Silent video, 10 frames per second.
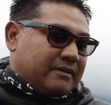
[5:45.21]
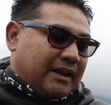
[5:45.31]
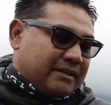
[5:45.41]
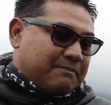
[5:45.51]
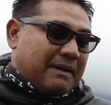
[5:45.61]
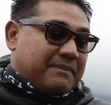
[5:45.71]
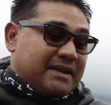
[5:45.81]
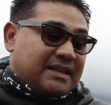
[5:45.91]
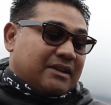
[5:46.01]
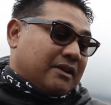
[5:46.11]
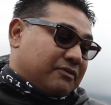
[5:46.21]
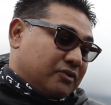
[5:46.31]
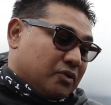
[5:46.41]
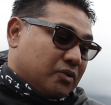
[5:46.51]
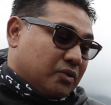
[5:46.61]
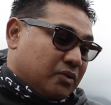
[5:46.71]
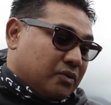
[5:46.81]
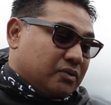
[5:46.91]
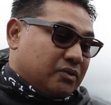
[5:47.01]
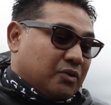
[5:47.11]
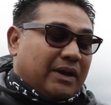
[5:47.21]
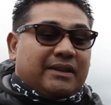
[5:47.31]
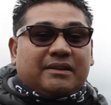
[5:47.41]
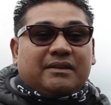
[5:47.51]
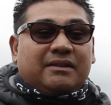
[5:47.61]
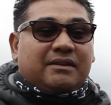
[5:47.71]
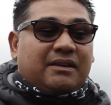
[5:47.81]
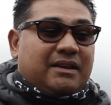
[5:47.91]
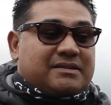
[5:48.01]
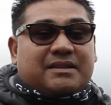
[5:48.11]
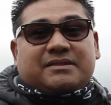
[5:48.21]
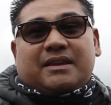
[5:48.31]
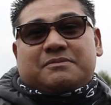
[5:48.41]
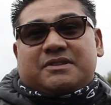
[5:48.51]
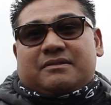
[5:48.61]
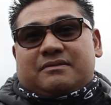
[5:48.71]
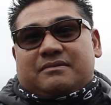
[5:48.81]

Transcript: Running the pump gas, and I have 280 Estas cams in.